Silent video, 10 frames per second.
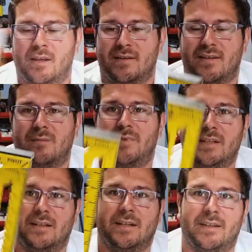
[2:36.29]

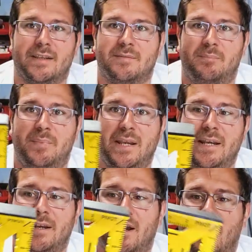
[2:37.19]
Something like this,
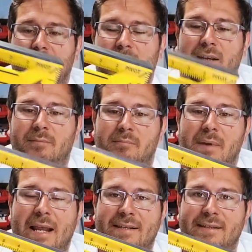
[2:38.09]
big, ugly,
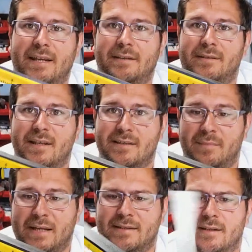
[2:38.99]
plastic, doesn't
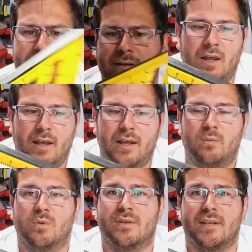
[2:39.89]
matter. It
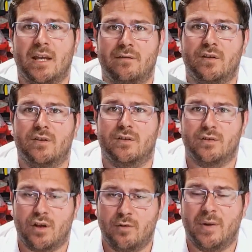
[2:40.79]
will save you
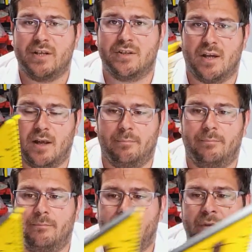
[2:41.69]
so much time.
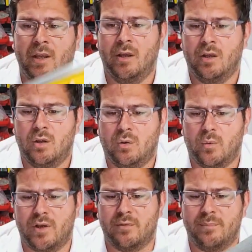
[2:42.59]

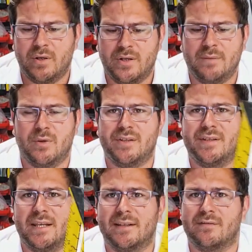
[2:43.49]
When you're building most
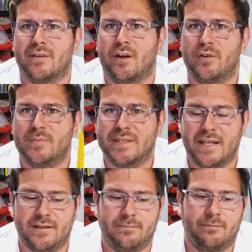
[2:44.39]
things for the
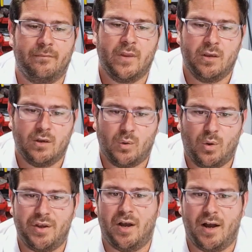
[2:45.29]
homestead,
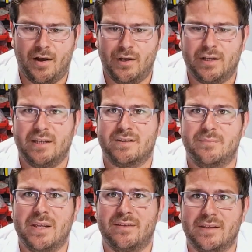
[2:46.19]
while you are looking to
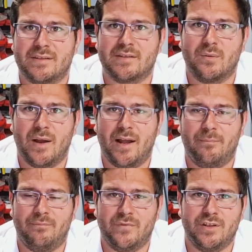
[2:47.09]
make things square,
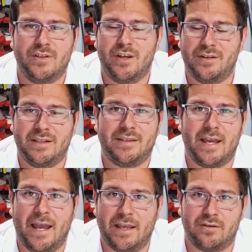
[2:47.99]
you don't need
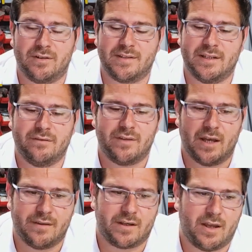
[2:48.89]
the accuracy of the
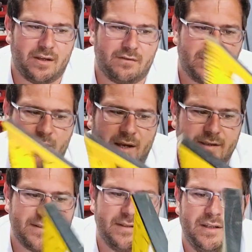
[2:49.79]
other kind of
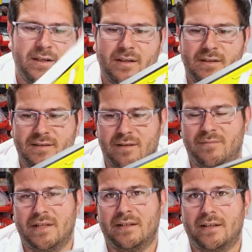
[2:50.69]
squares.
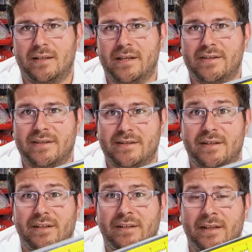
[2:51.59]
Something like this is
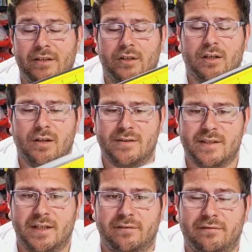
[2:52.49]
going to get you close
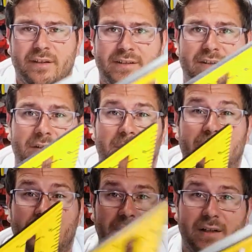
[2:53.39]
enough and is going to be
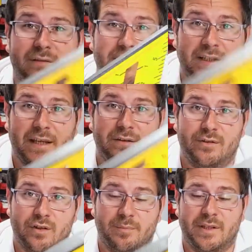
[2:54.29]
good enough to get your
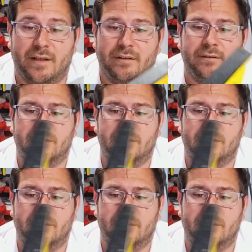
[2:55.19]
job done.